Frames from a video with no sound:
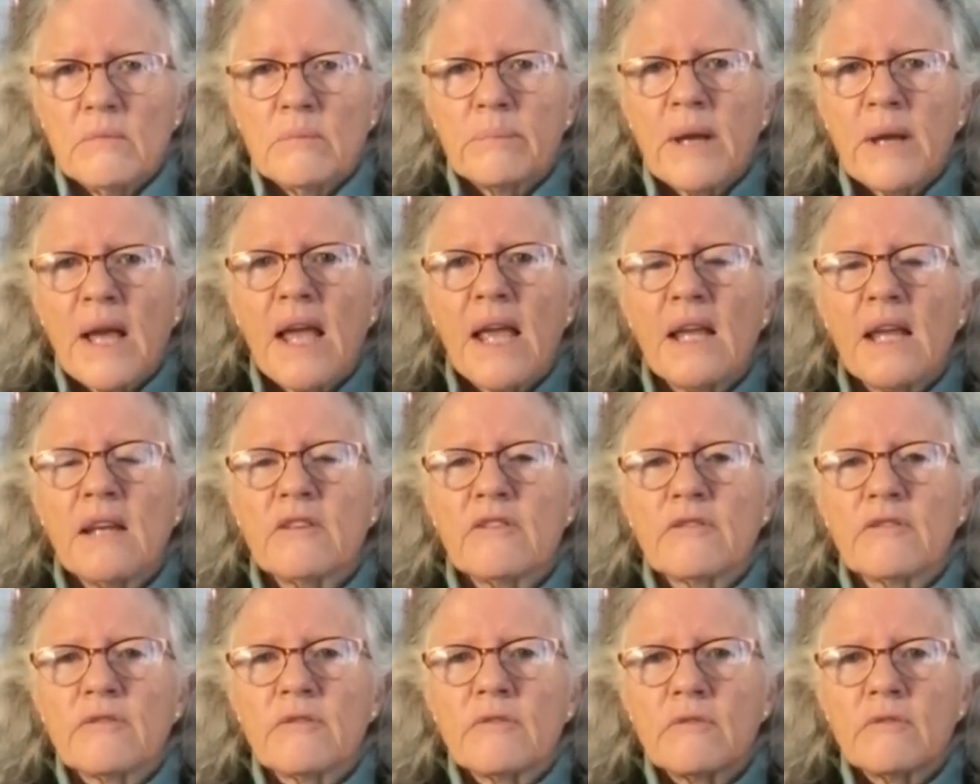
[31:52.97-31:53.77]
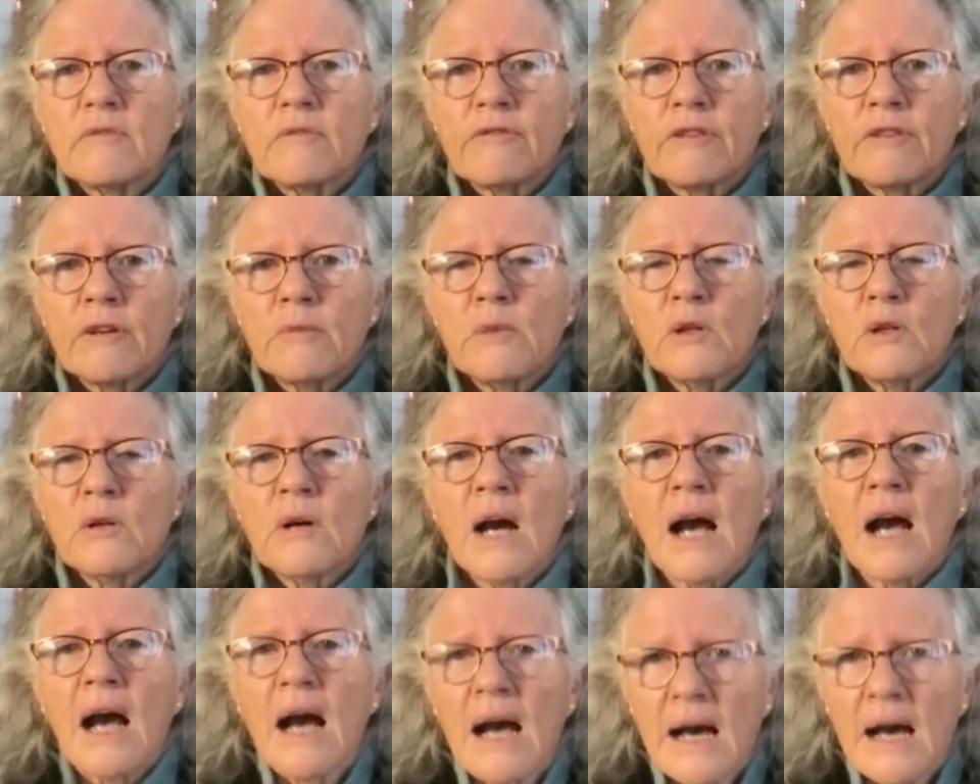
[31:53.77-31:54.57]
Paint from your
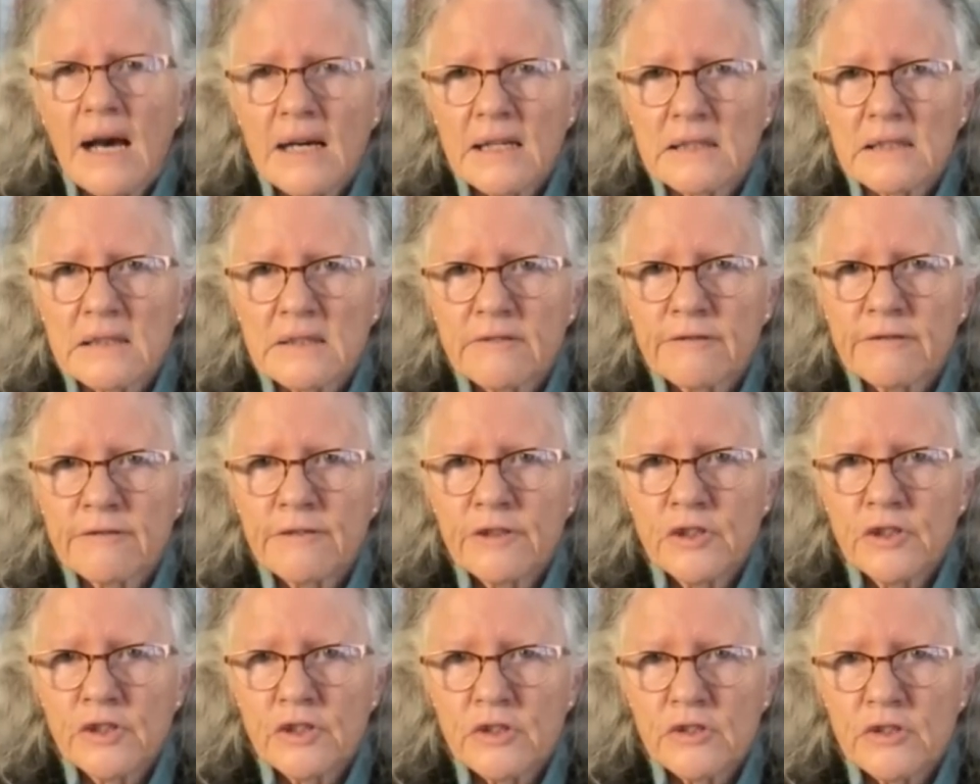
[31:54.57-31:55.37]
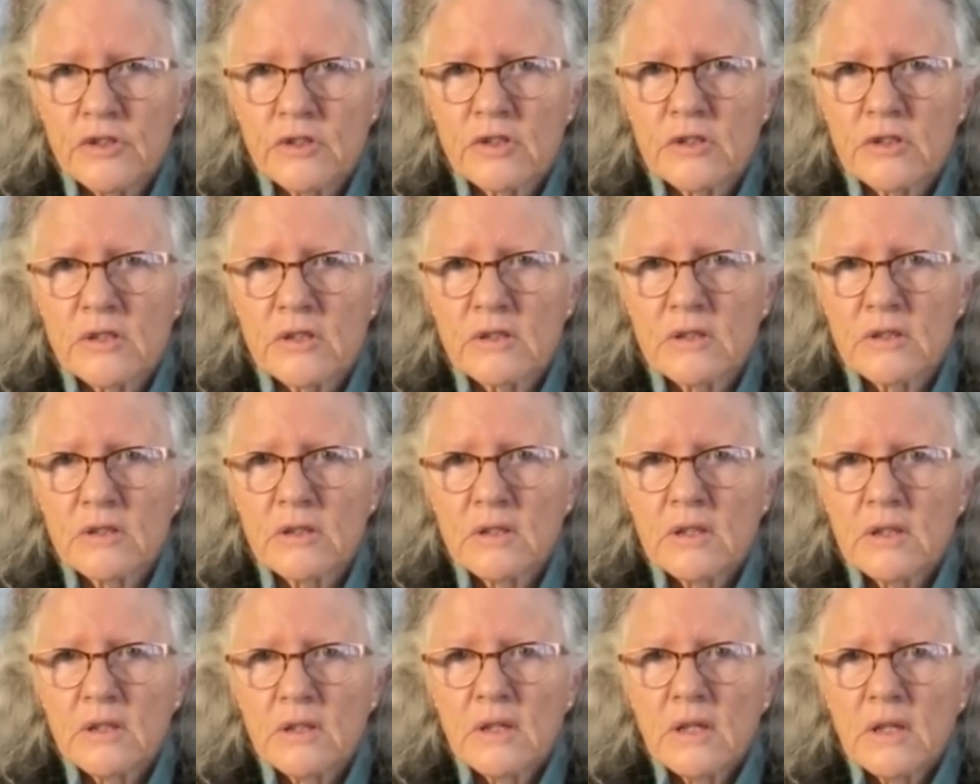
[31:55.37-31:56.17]
heart first.
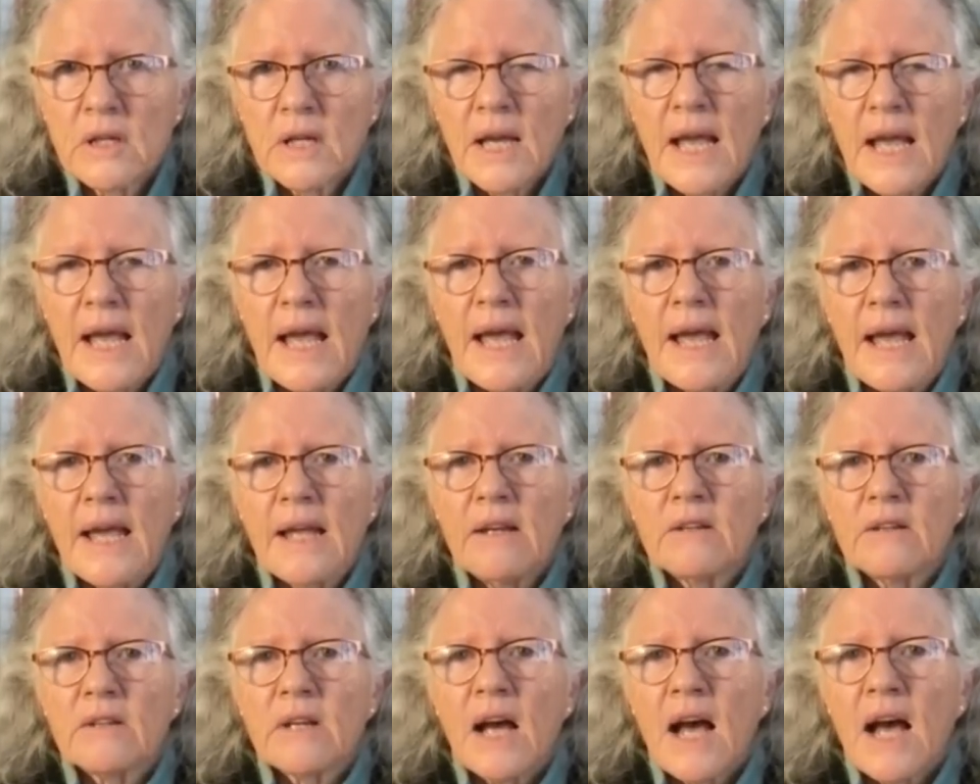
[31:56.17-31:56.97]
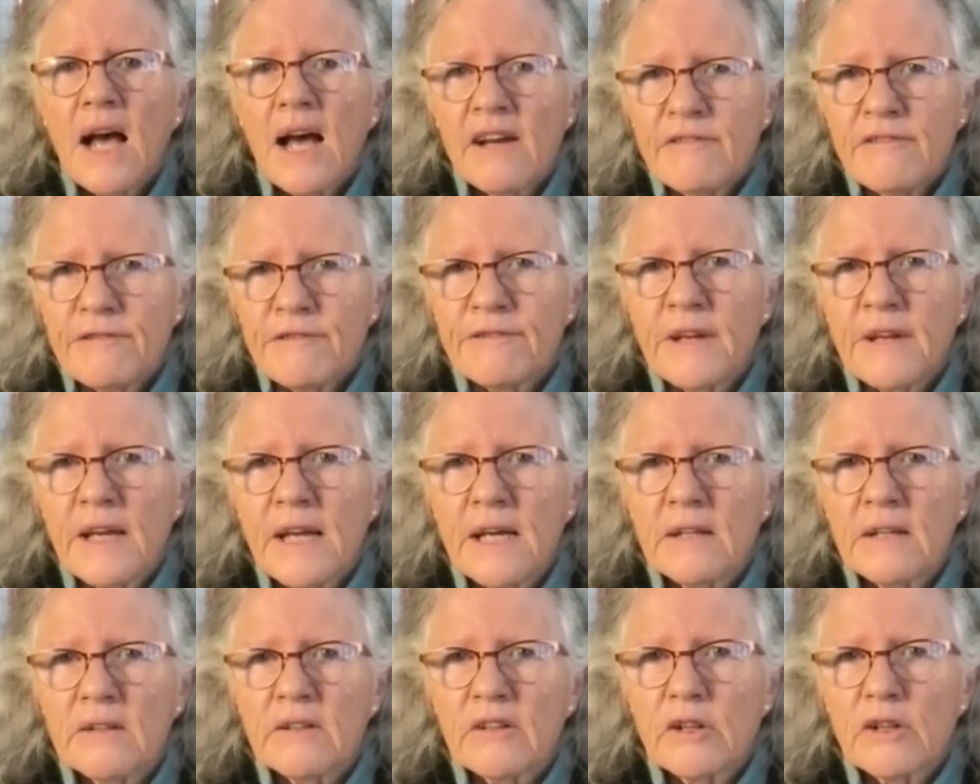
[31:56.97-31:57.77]
And I've
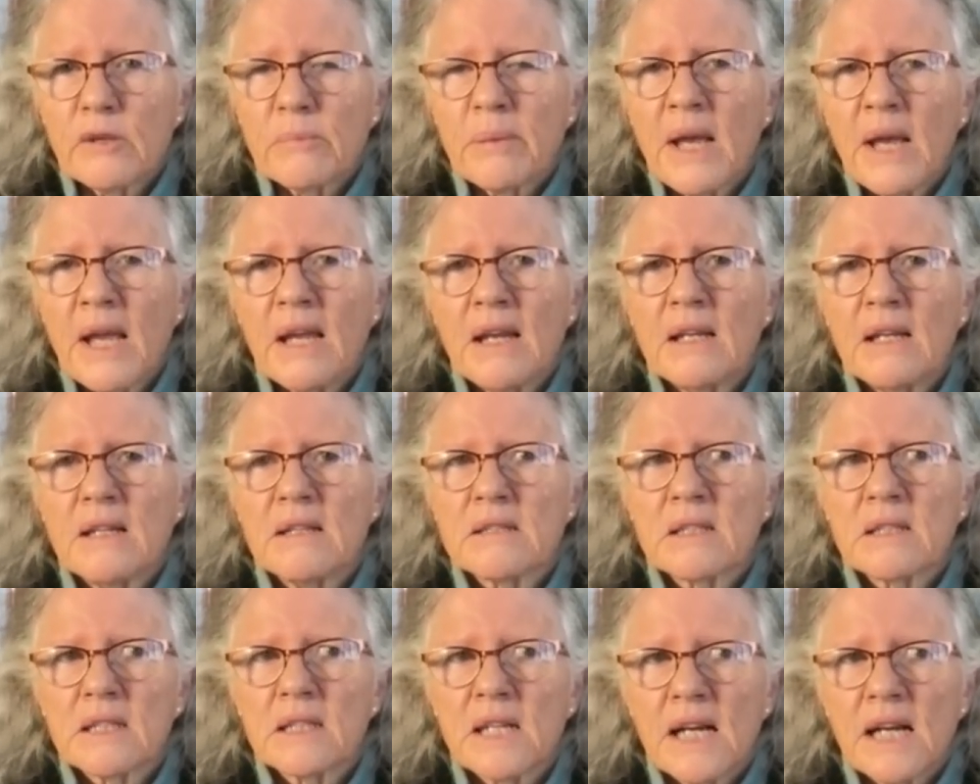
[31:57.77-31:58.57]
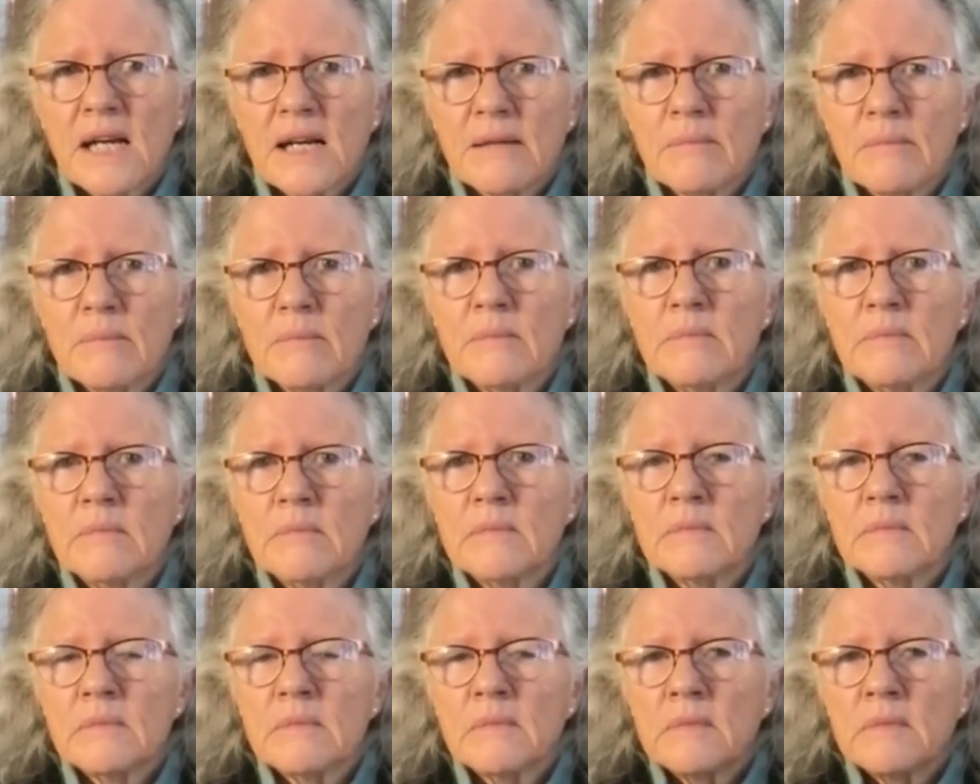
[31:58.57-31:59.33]
found that the paintings that come